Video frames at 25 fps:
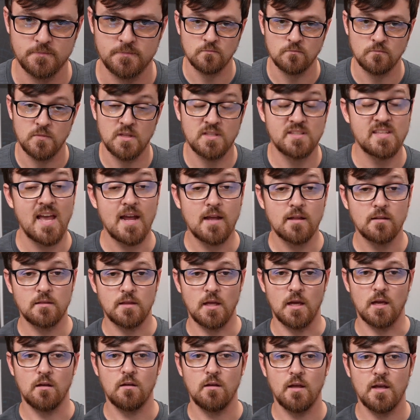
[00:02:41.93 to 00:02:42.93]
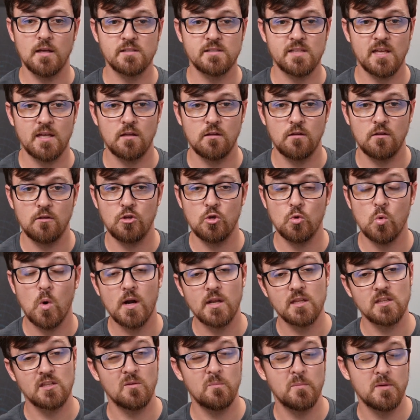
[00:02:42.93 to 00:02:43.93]
The second thing is that you want
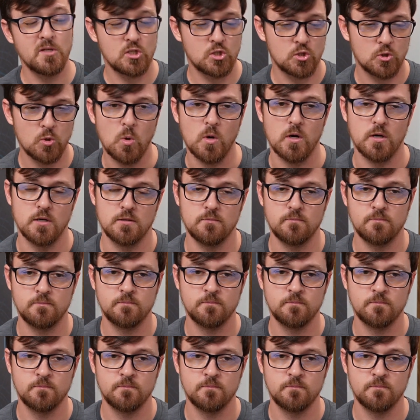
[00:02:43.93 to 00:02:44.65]
it to be short.